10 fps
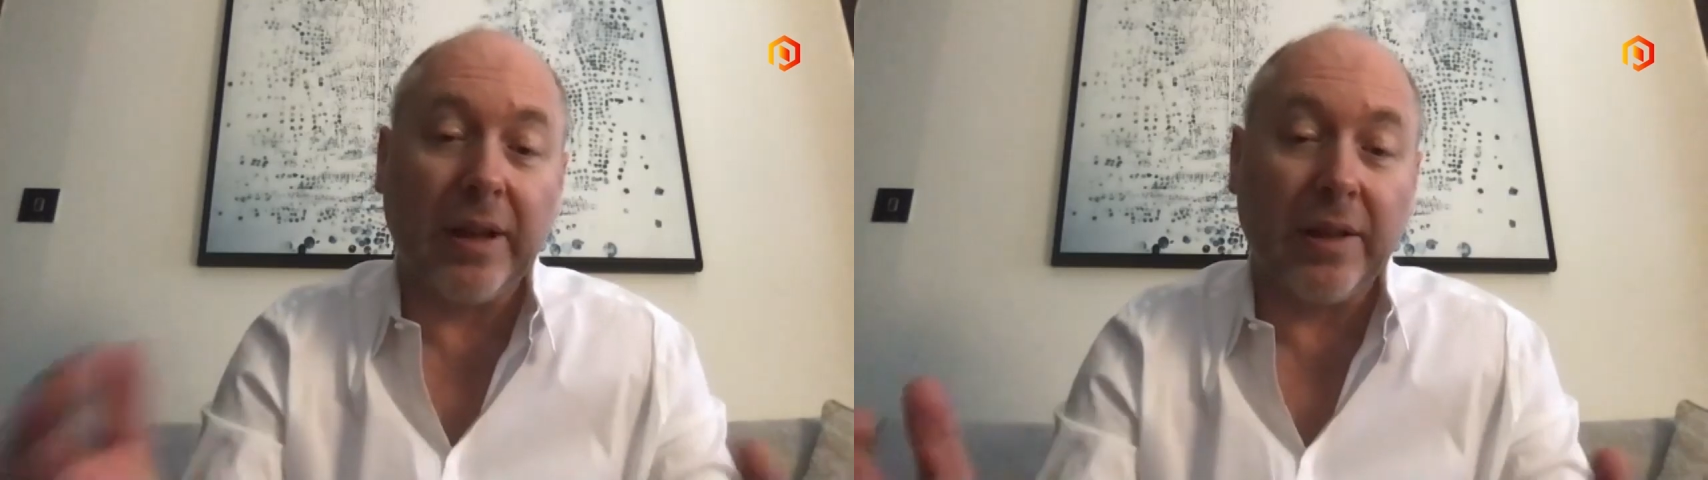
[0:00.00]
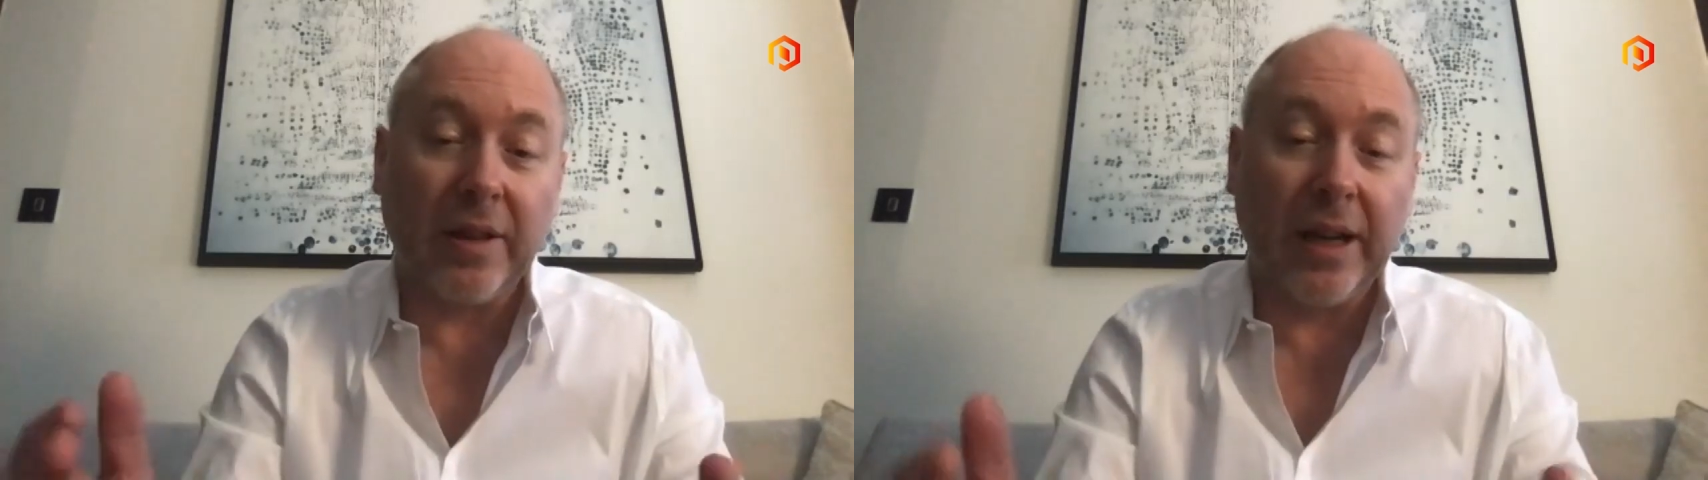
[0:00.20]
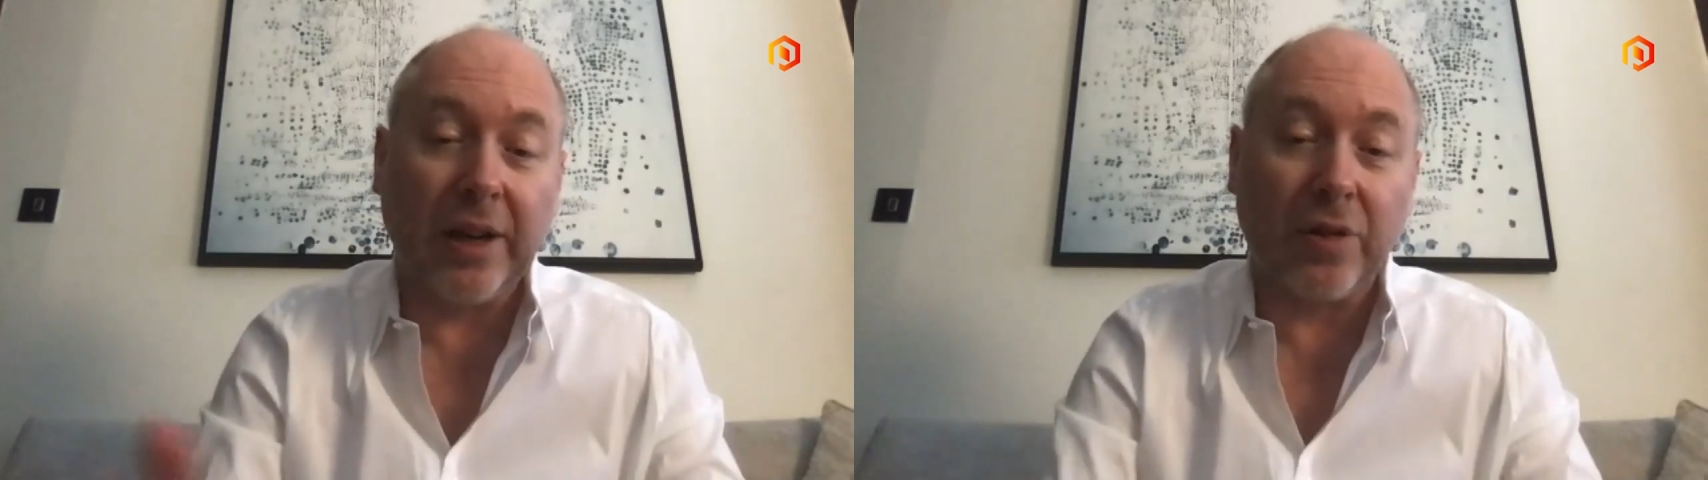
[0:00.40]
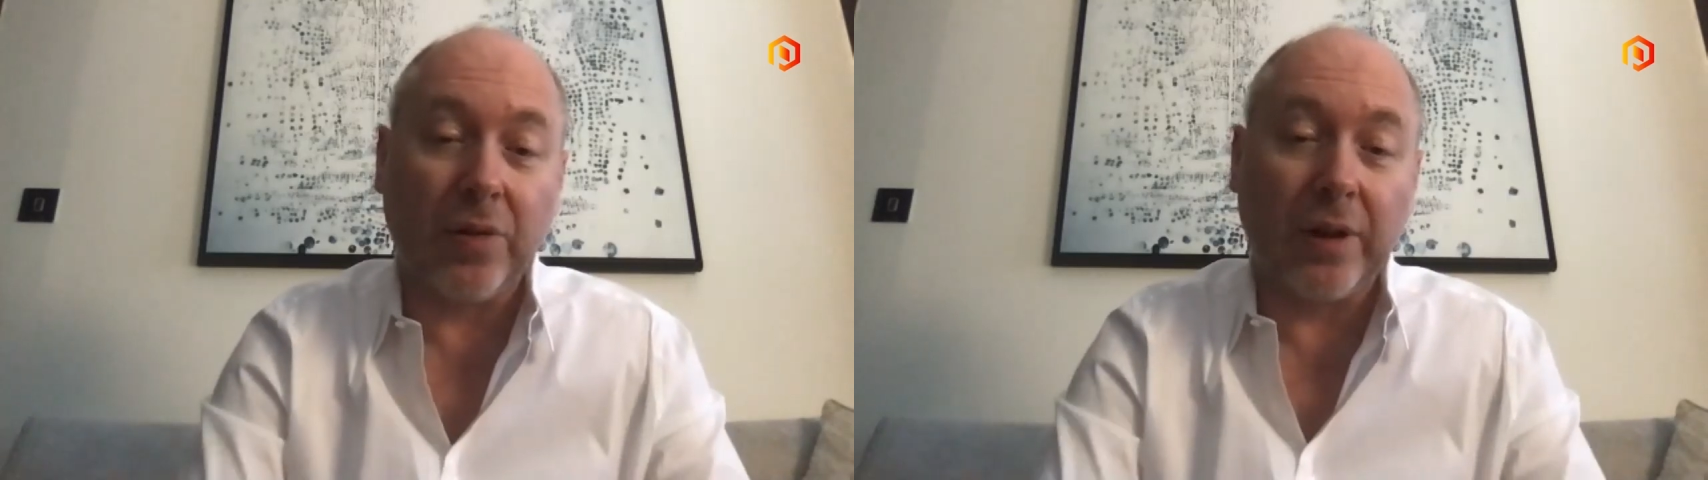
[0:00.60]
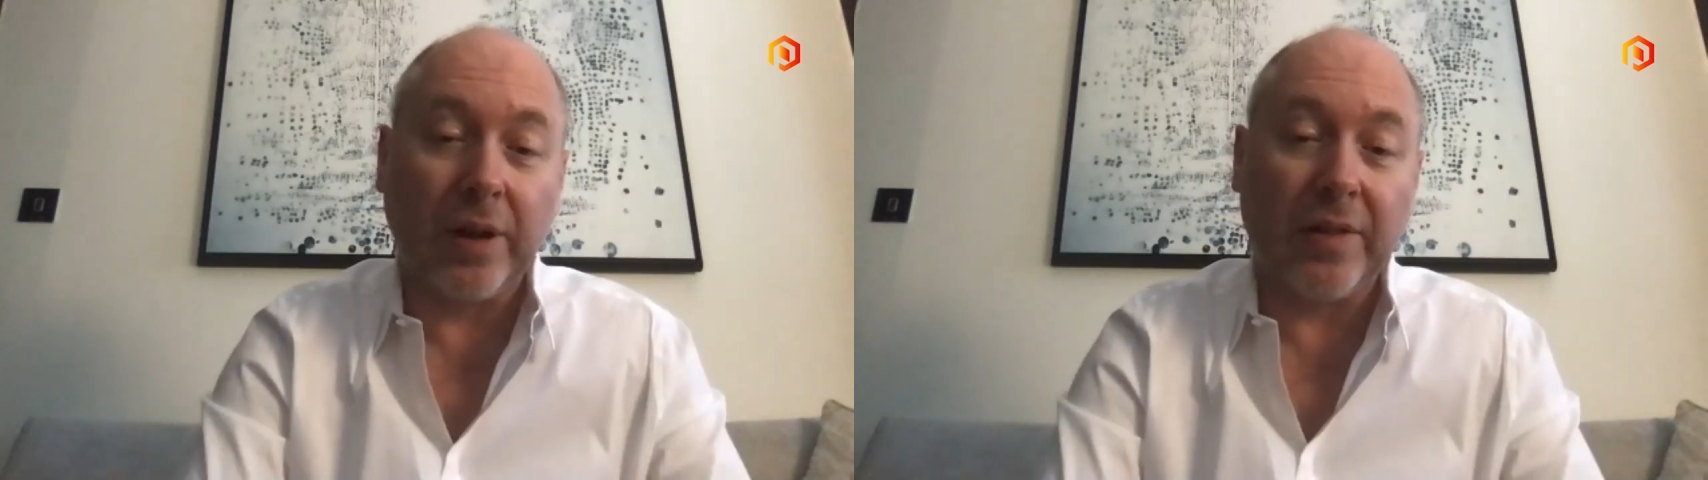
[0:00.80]
international
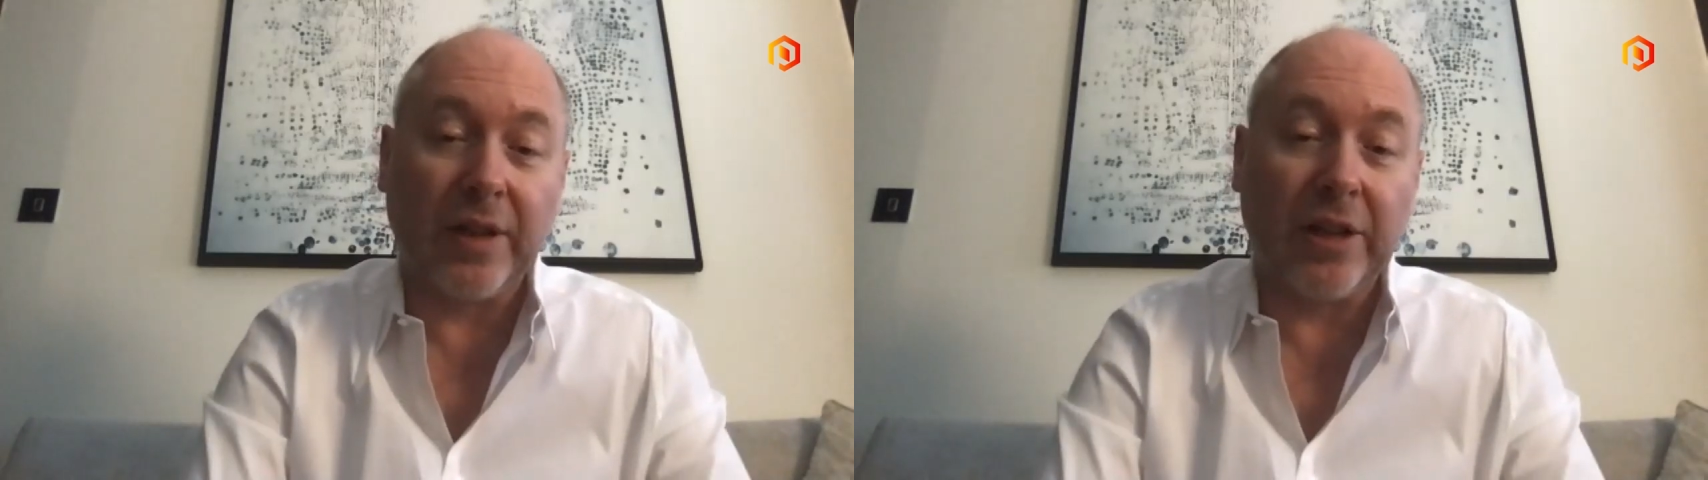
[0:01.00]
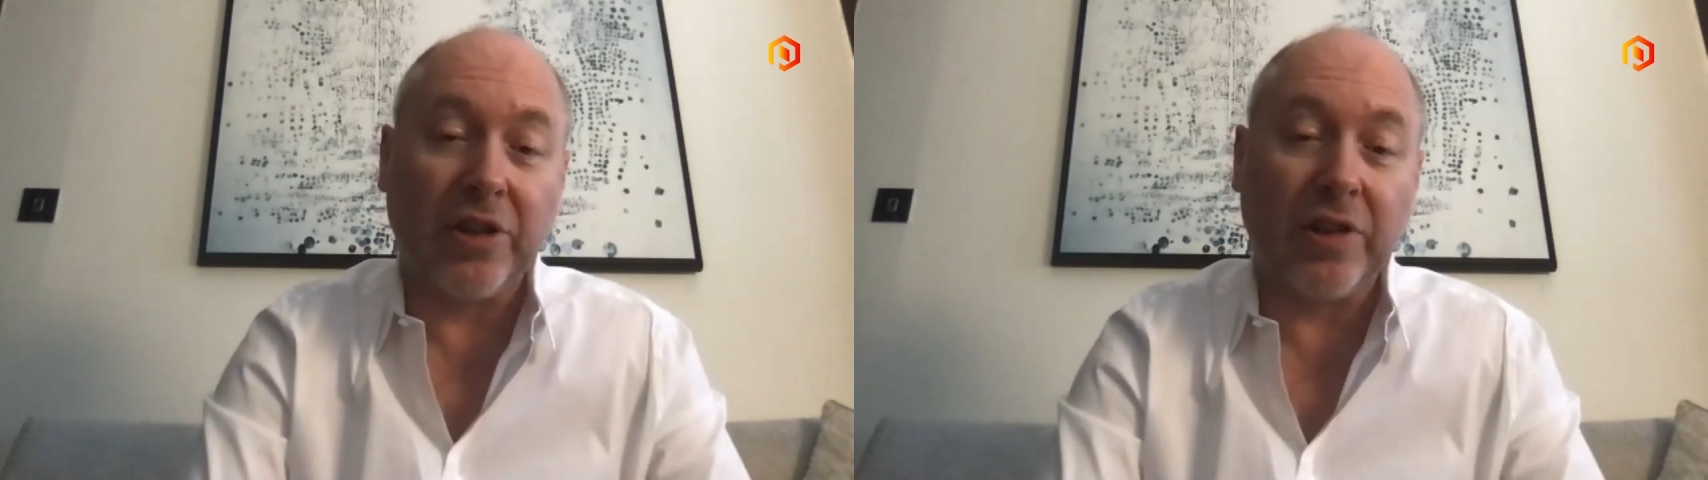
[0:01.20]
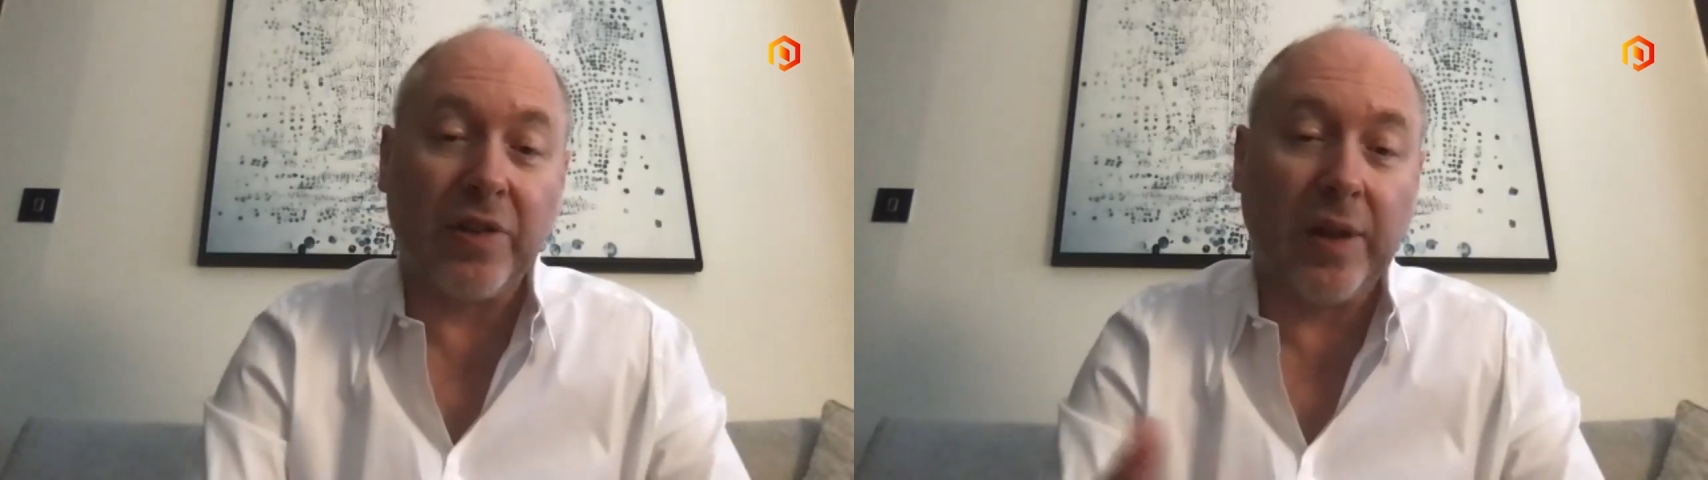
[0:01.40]
organizations.